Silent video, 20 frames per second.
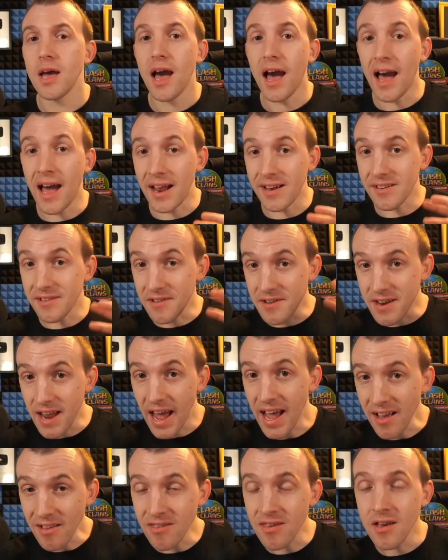and
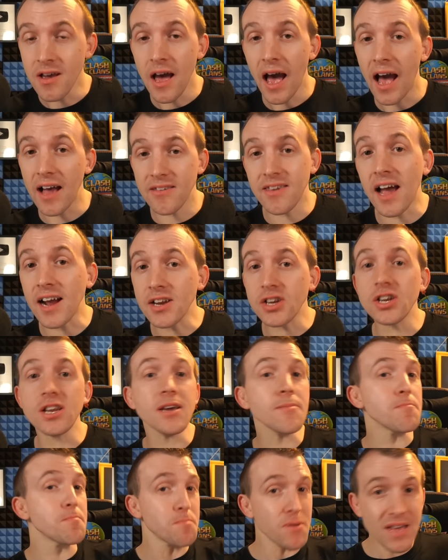Net has actually
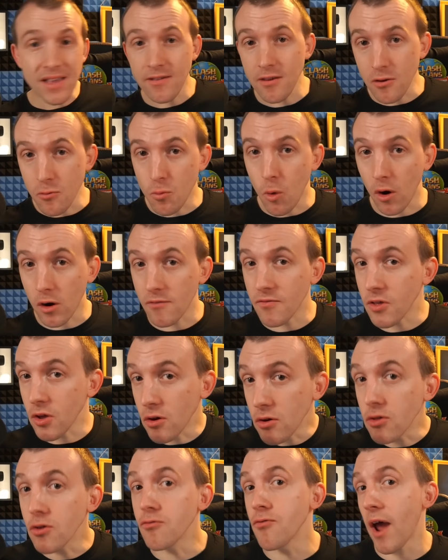beaten one of the
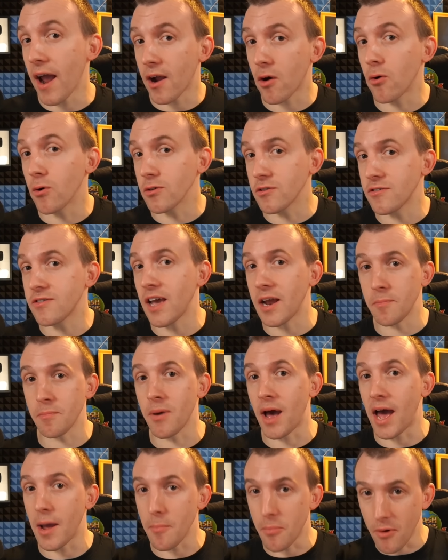other records set
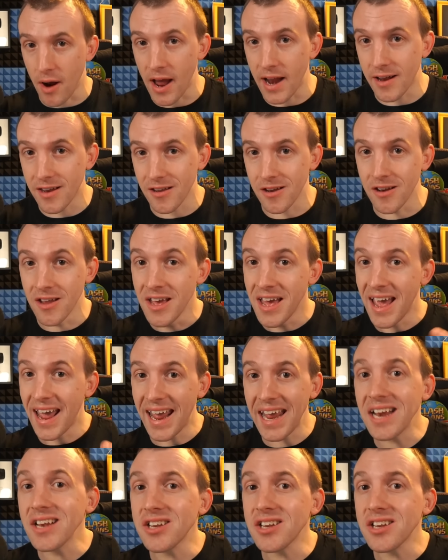by Brandon in